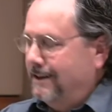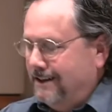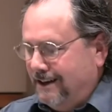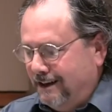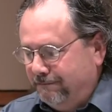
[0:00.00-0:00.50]

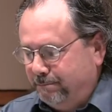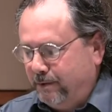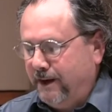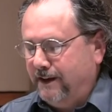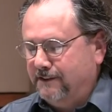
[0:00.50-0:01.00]
of
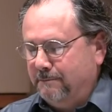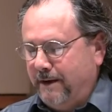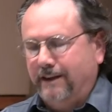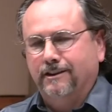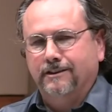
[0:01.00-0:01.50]
praise
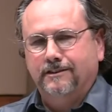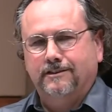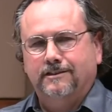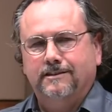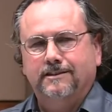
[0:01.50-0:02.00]

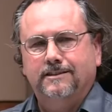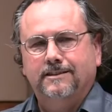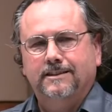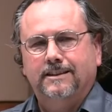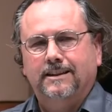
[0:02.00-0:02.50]
makers.
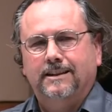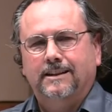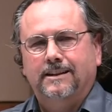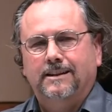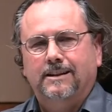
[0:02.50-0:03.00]

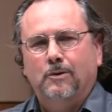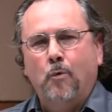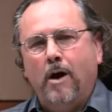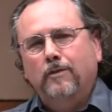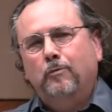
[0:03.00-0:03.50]

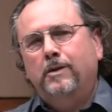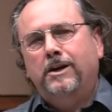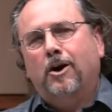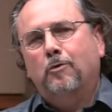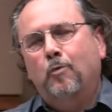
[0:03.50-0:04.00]
What we
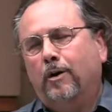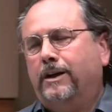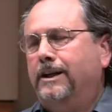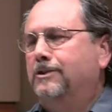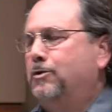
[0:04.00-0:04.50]
are
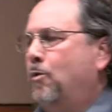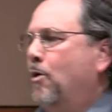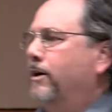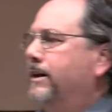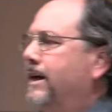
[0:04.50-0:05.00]
working
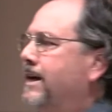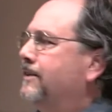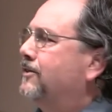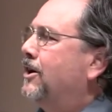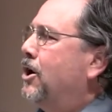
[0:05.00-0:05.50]
toward
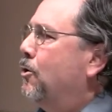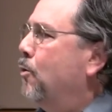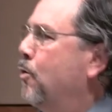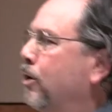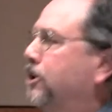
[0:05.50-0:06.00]
is
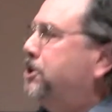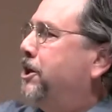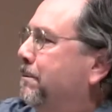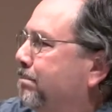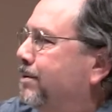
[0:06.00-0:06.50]
worship.